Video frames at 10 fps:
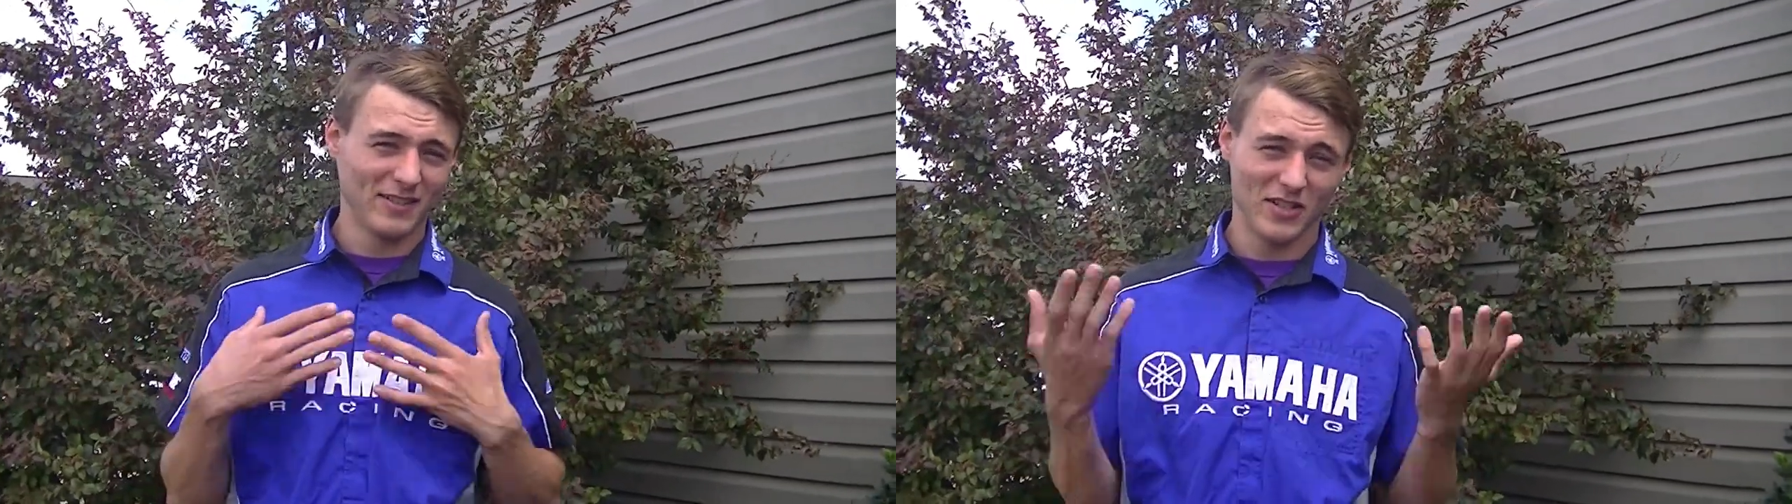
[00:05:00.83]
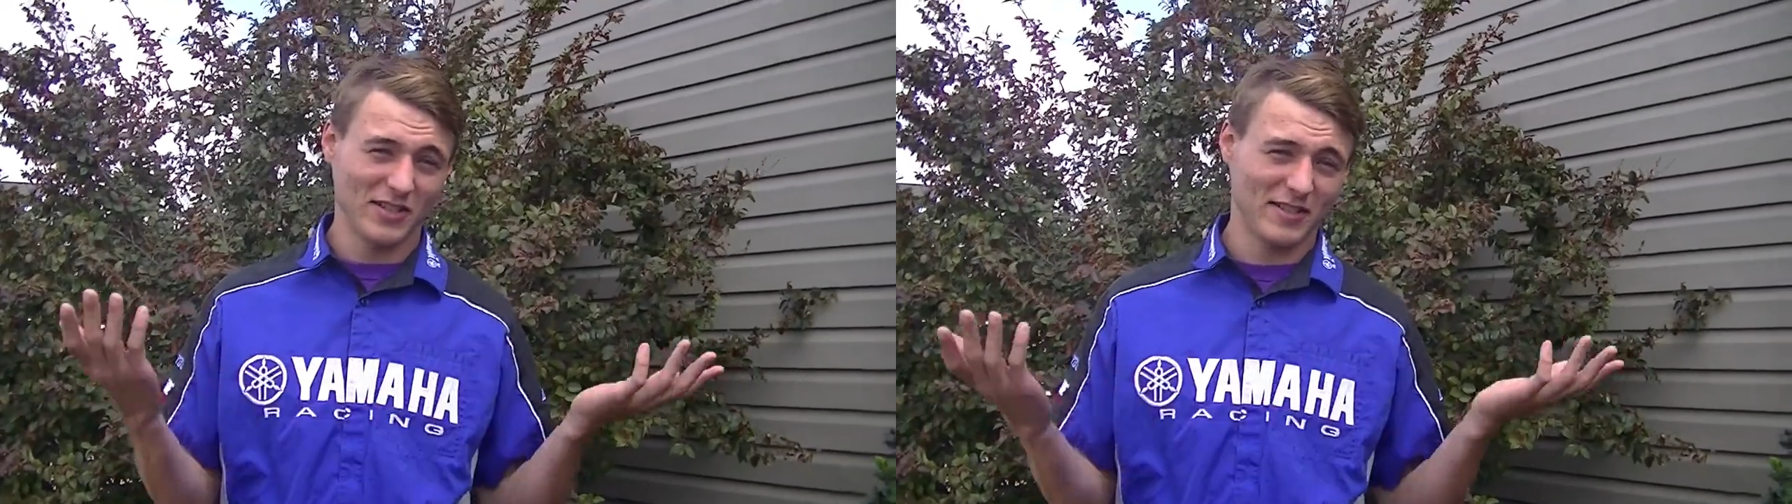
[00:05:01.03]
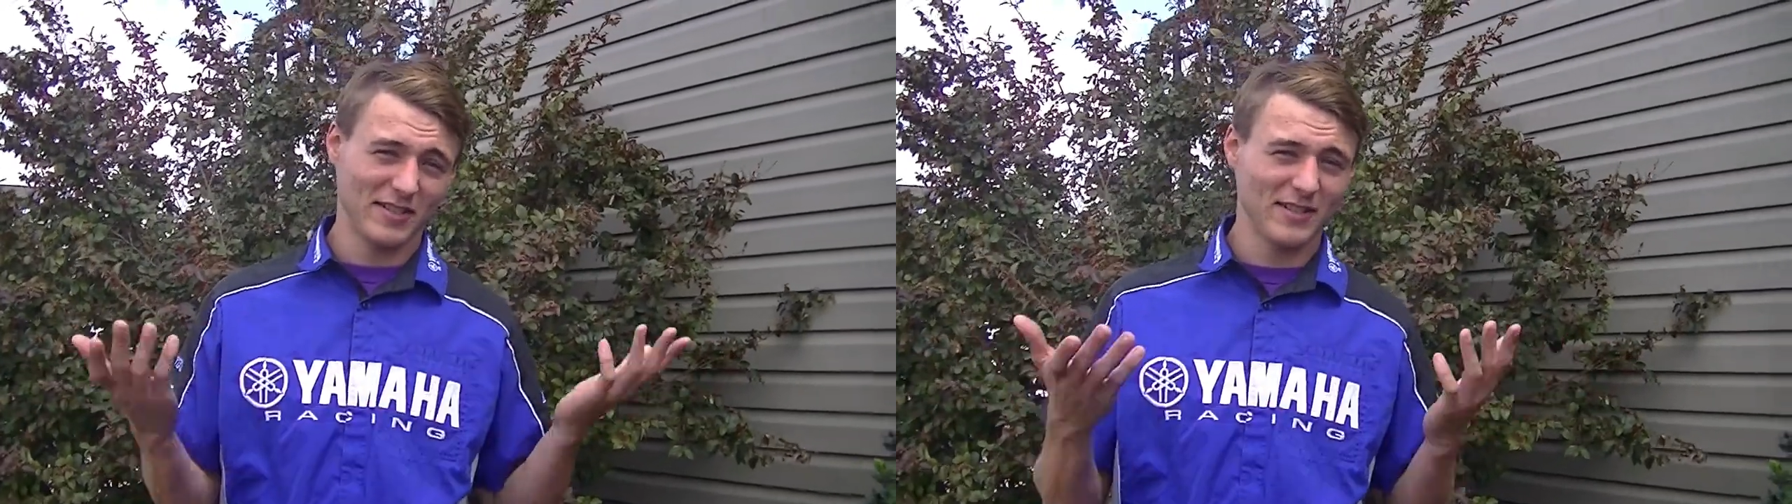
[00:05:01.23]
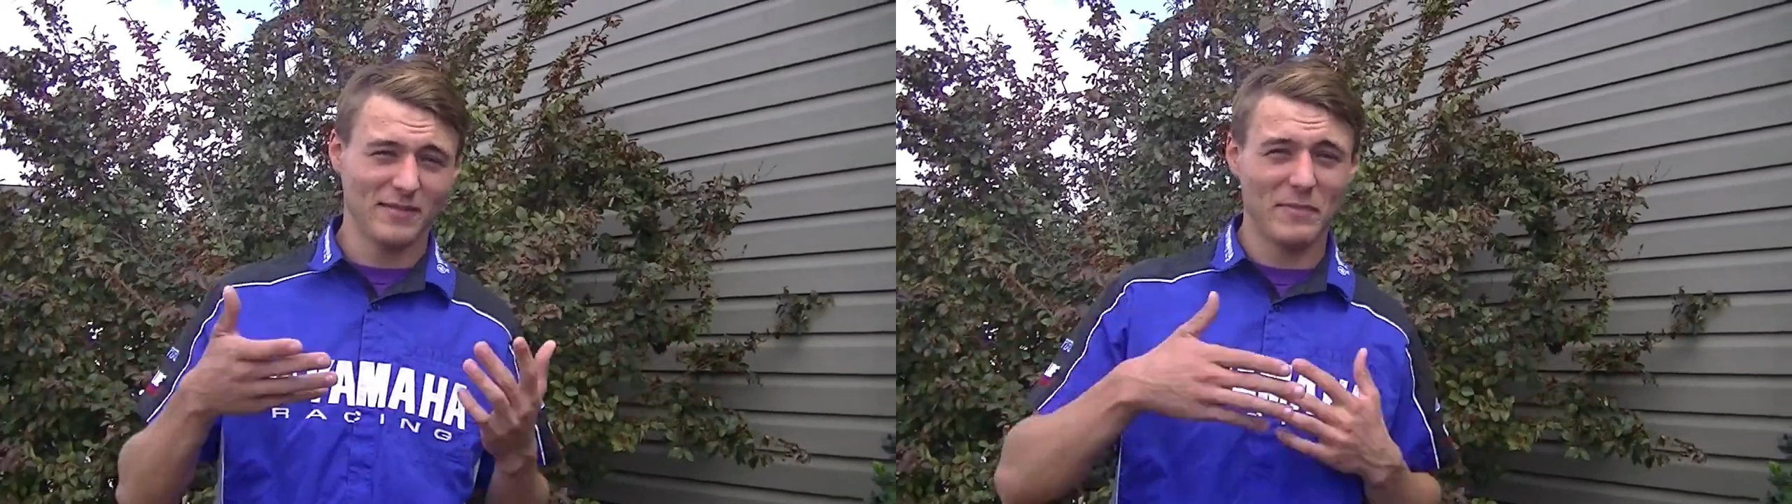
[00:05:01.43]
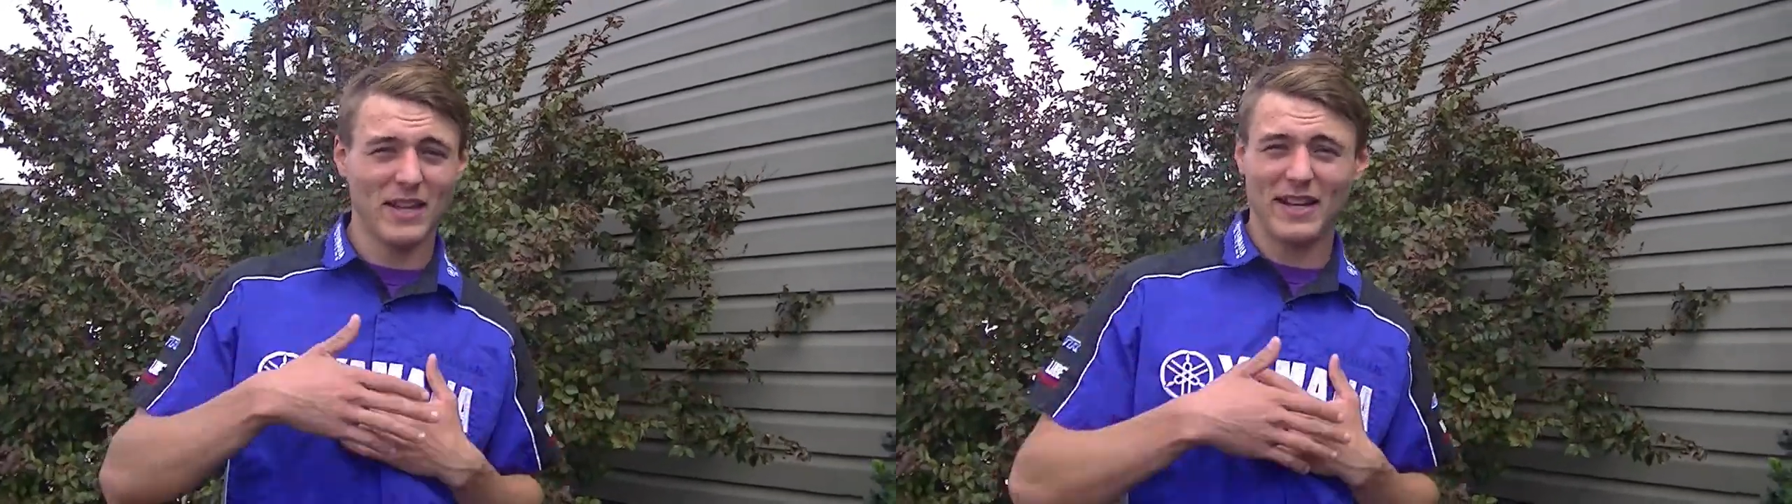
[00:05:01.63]
Just
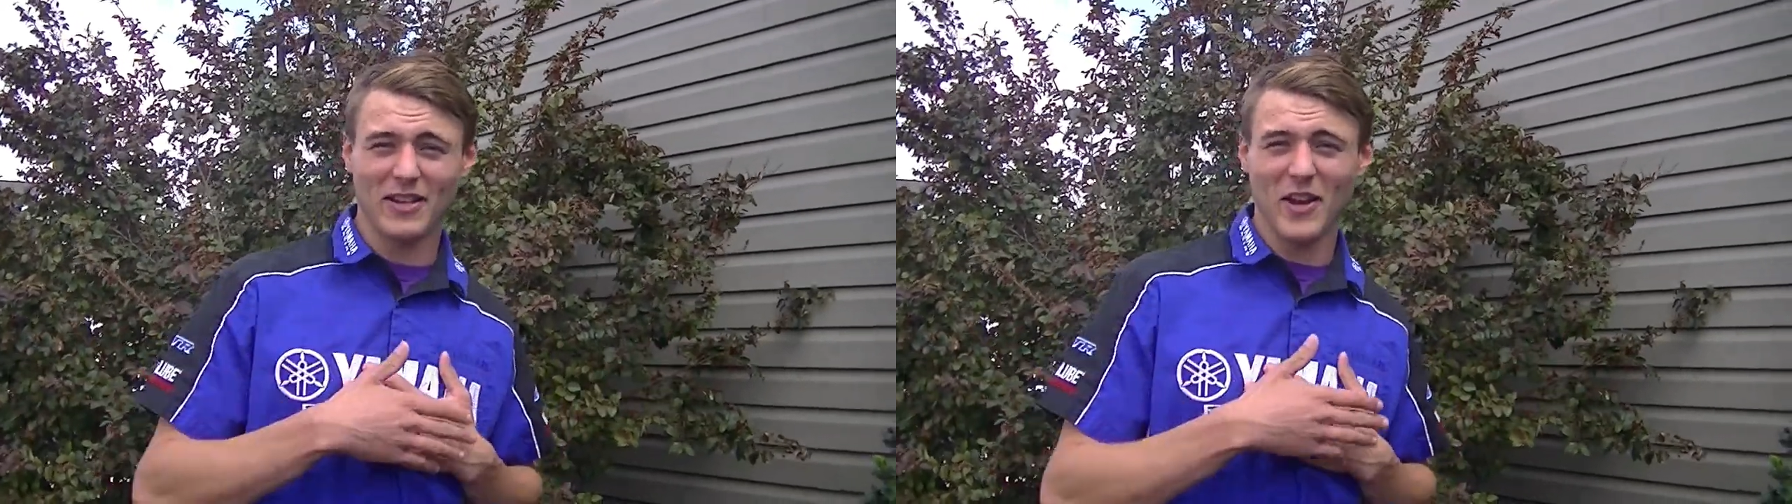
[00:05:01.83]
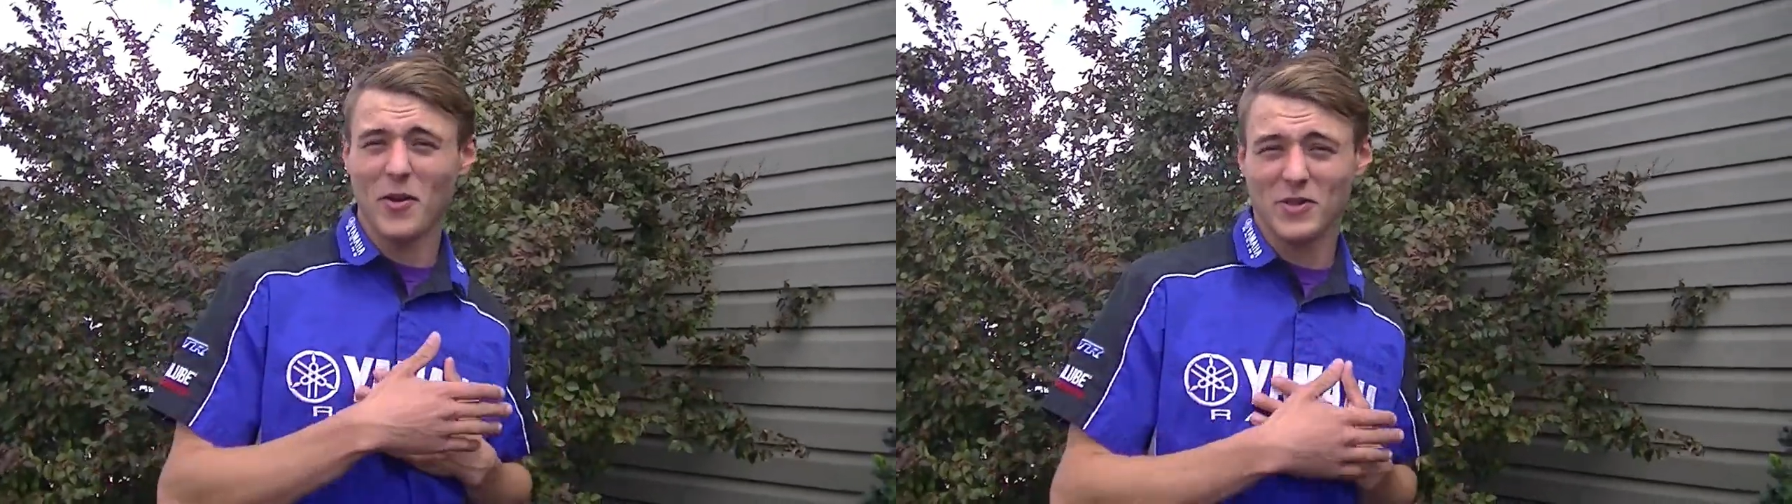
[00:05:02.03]
be like, yo,